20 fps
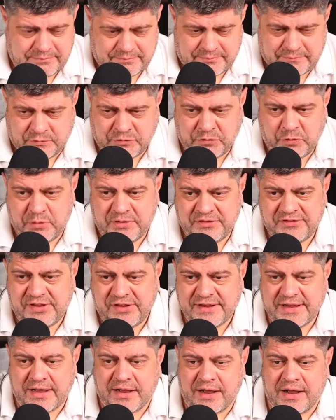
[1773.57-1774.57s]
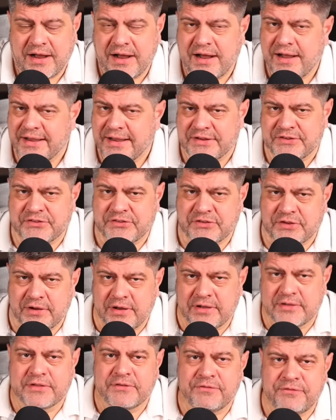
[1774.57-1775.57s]
So it's like a heist
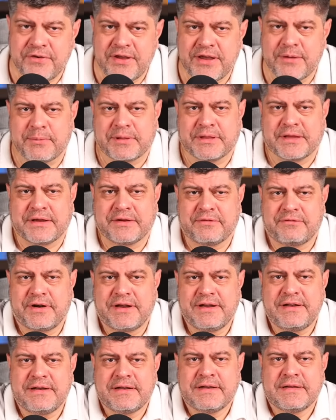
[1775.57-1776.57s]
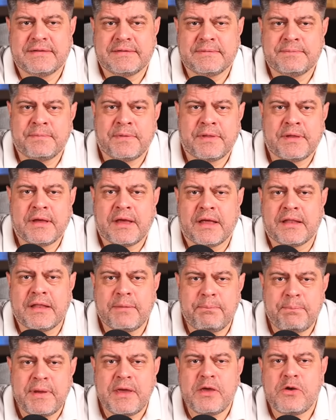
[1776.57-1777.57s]
on the family, right? And the
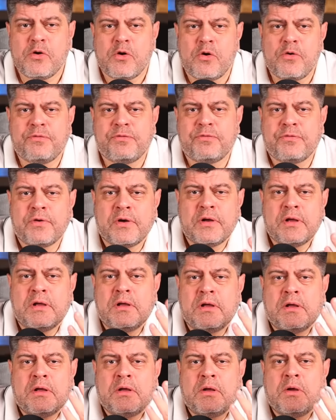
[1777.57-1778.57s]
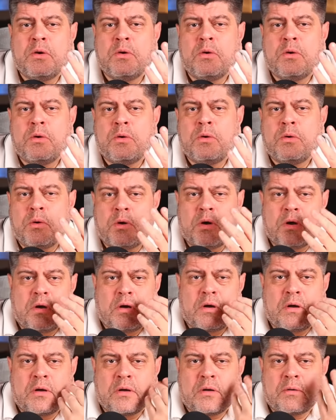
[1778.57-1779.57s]
payoff
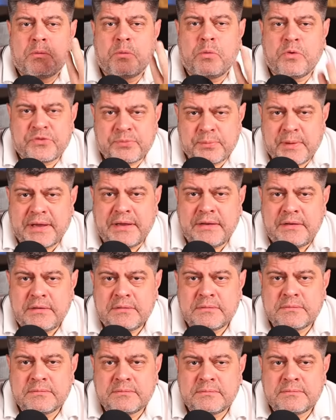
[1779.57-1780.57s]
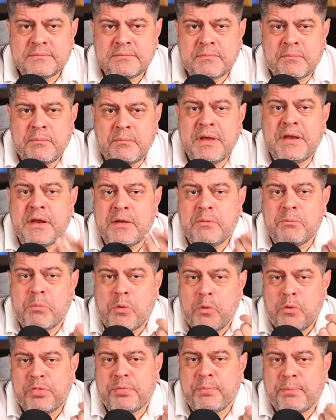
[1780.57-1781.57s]
was made, meaning
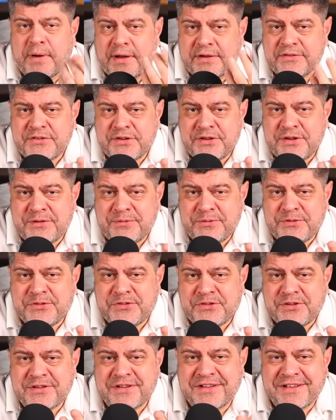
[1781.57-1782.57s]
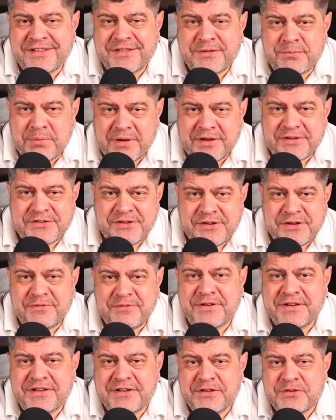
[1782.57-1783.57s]
both Basievs, the Basiev
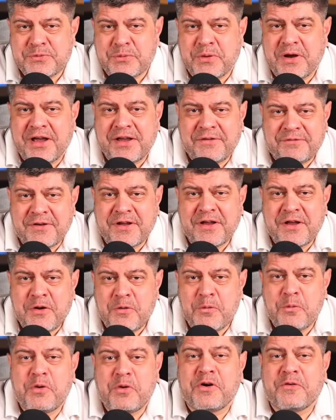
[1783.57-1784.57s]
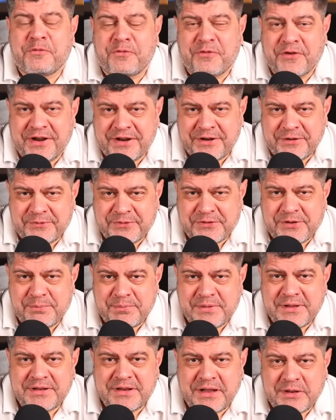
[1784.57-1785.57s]
and his wife, were afraid of
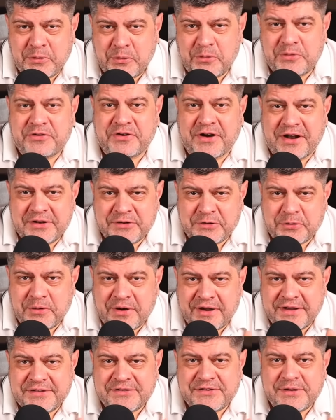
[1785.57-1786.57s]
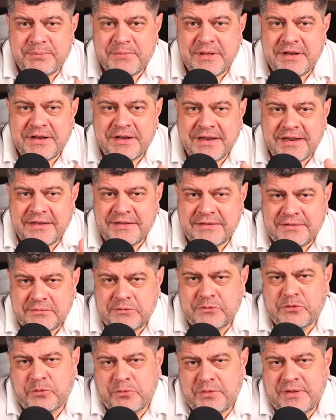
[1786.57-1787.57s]
something and were trying to hide something, and
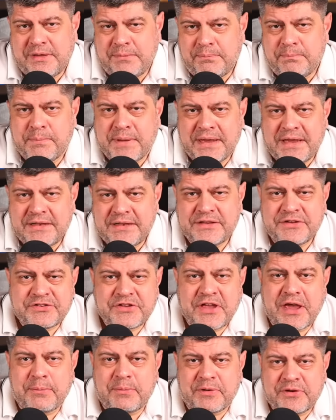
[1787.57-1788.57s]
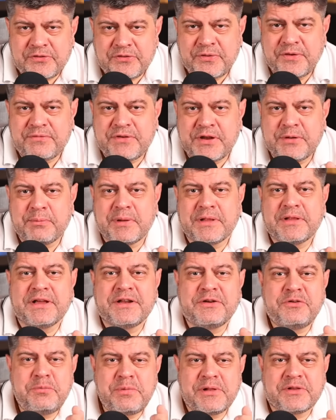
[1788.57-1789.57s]
so they paid the scammers 15
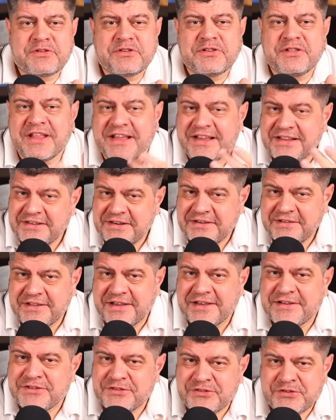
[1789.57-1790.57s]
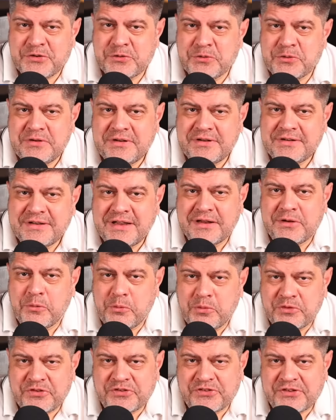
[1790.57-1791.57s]
million rubles. Later they understood that it
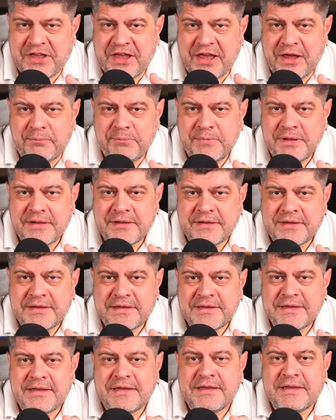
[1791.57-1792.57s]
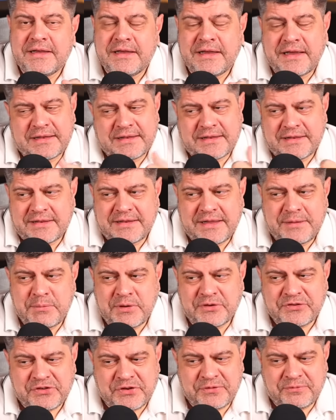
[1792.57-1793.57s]
was a scam, and they
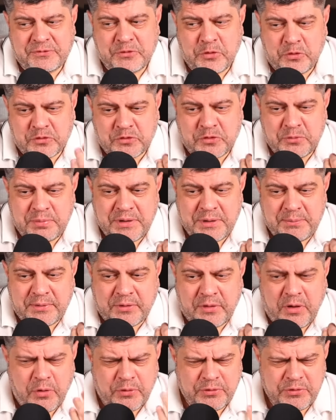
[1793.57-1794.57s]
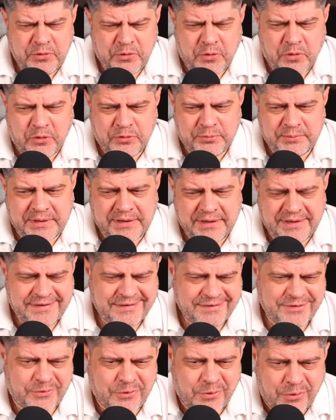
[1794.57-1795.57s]
must have talked to people, oh, you called me, I
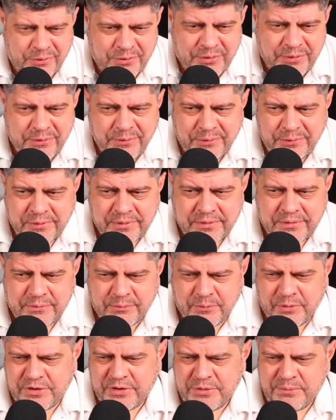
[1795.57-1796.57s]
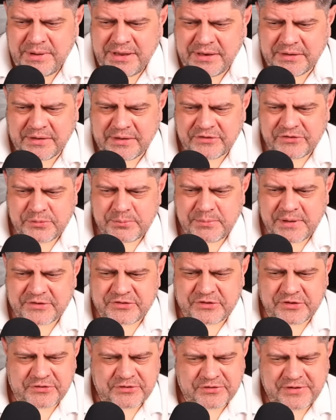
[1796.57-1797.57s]
didn't call you. What do you mean? There's a
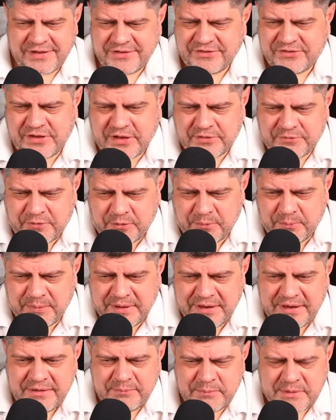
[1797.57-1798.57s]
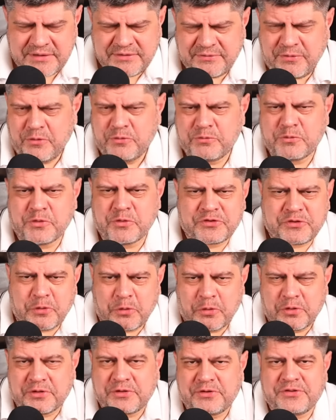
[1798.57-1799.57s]
message. That's not from me. My phone was
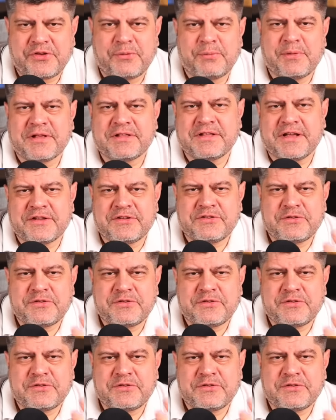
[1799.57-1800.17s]
stolen or something like that.